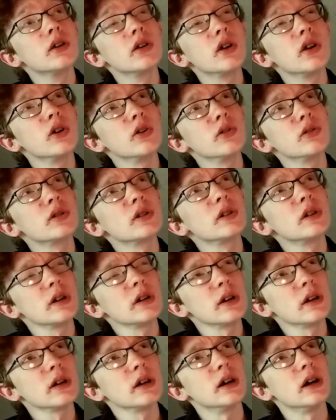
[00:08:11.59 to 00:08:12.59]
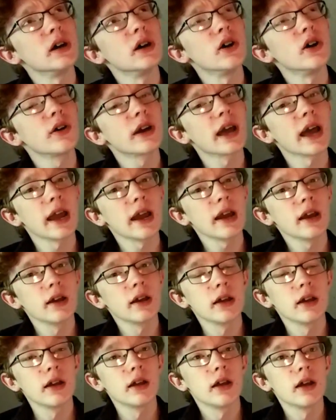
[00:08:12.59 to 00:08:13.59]
He goes, okay.
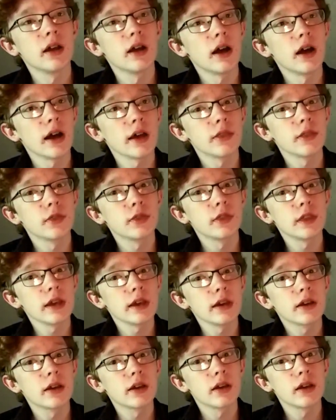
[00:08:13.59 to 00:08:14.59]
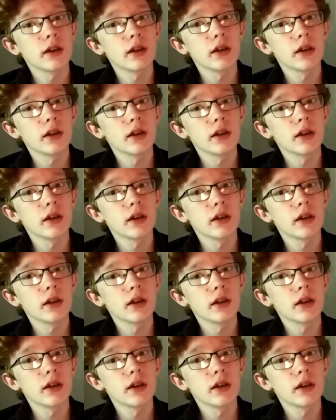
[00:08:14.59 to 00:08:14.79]
I think